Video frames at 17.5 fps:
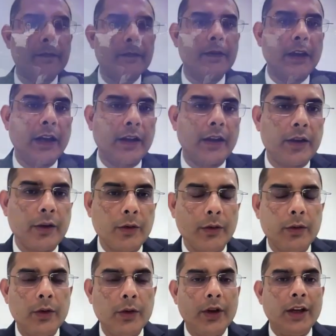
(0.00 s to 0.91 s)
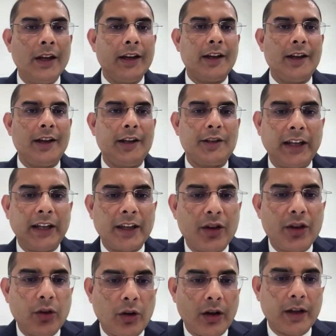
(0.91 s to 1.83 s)
Thank you. Thank
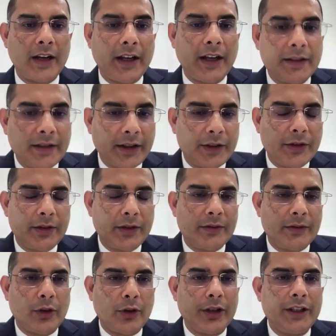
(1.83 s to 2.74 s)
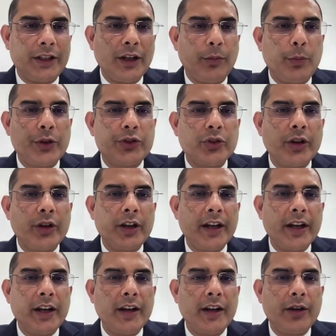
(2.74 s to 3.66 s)
you, organizers, for the
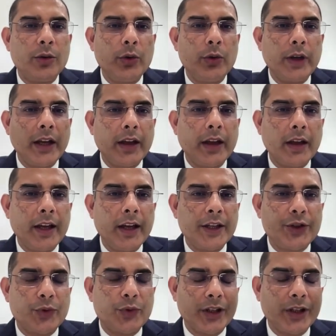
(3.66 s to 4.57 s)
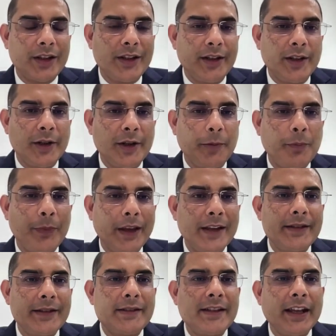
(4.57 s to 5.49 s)
opportunity to engage with the
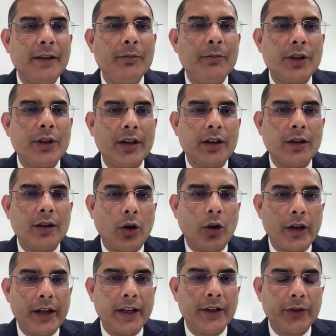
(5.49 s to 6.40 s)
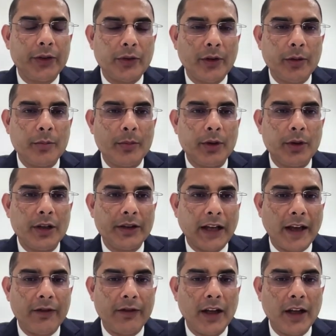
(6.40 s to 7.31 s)
esteemed audience from
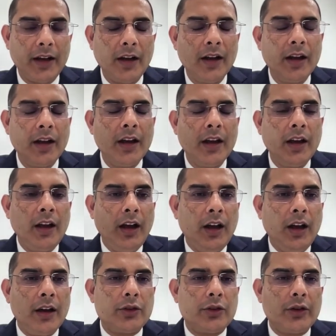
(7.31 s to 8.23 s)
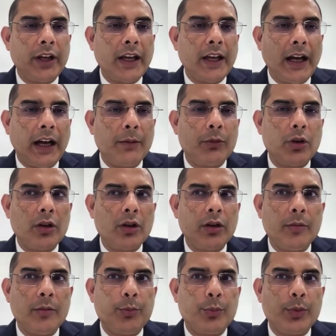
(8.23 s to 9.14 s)
Taiwan. Today, I'm
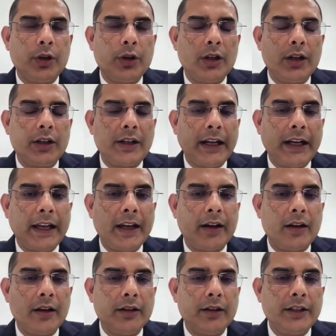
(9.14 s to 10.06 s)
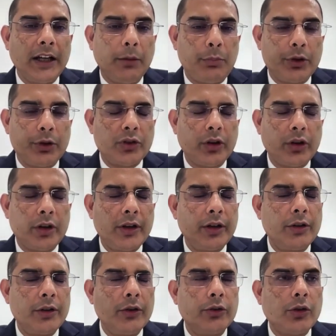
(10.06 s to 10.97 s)
going to take the opportunity
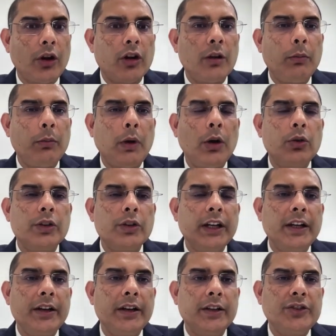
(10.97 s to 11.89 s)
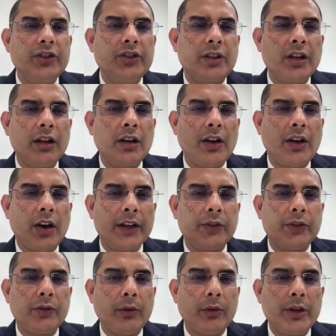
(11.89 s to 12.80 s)
to talk about the digital
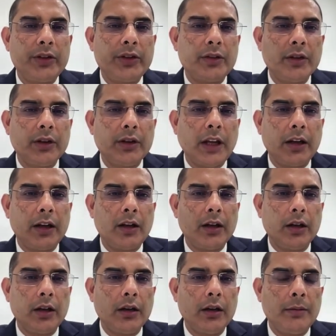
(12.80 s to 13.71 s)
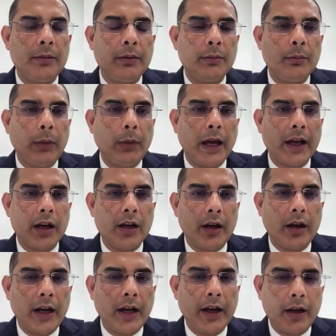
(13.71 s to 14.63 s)
transformation that my
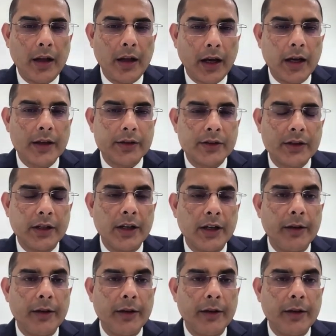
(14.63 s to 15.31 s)
country, India, is